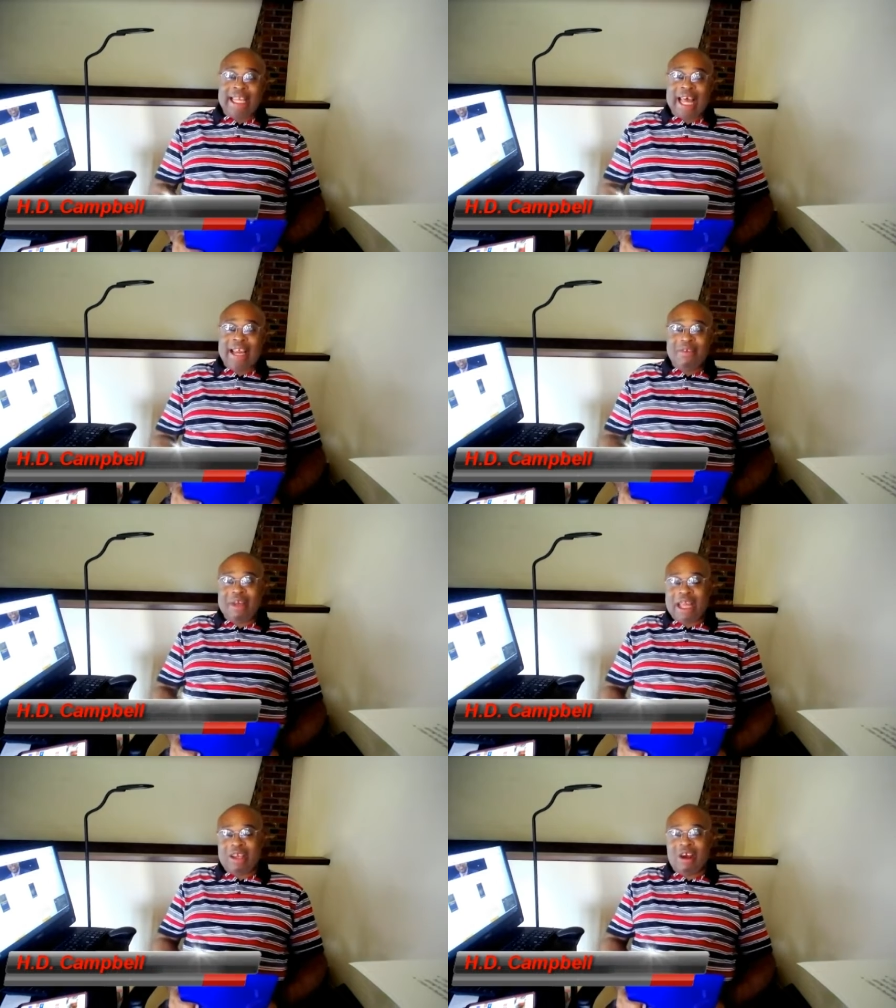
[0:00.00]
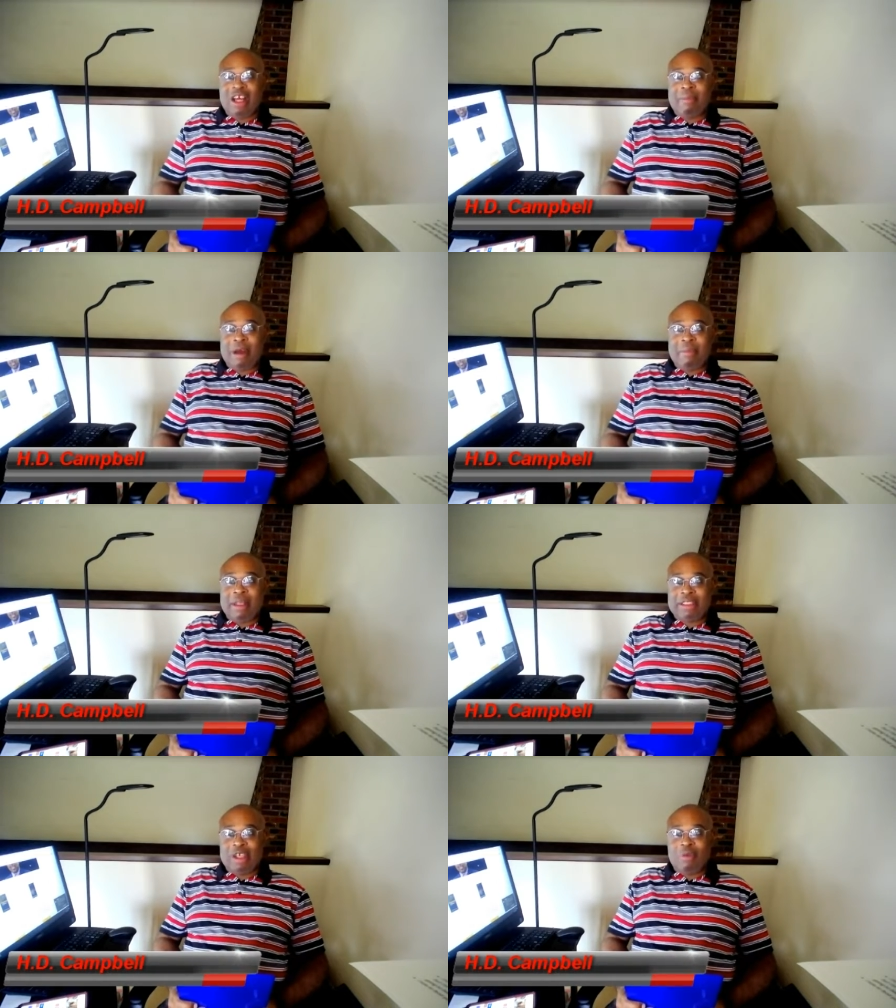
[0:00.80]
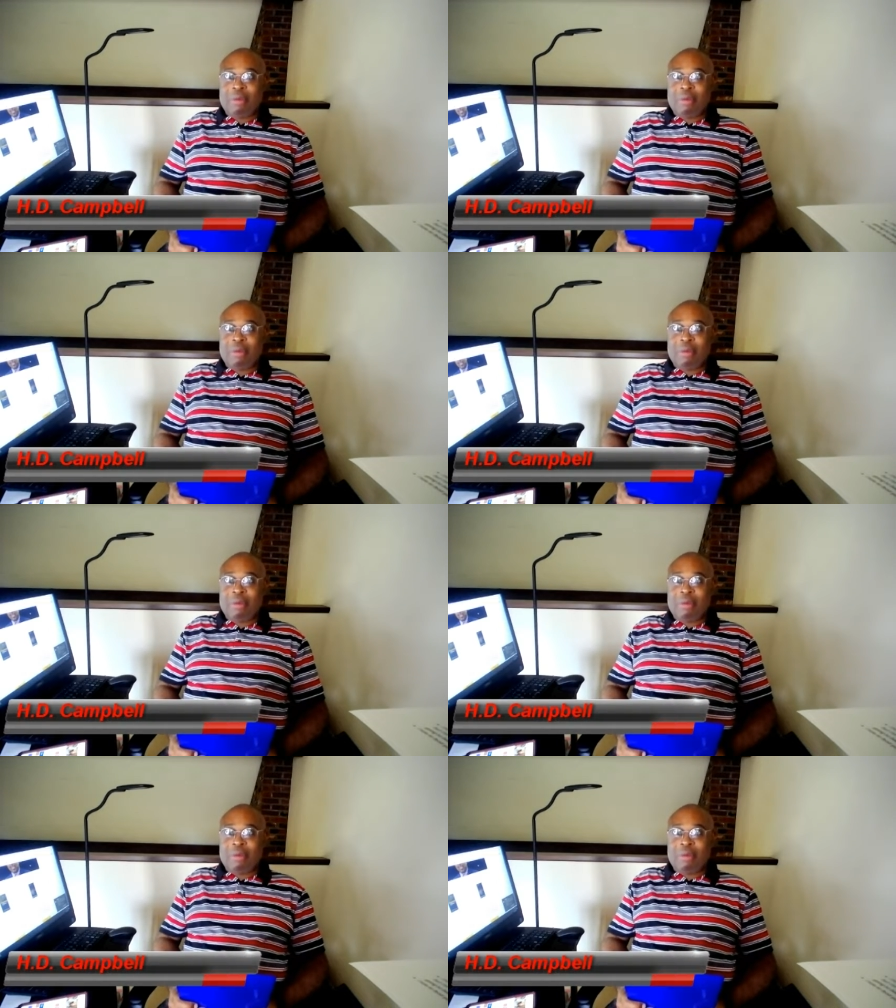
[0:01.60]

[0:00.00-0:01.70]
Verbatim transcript: I do hate talking about myself,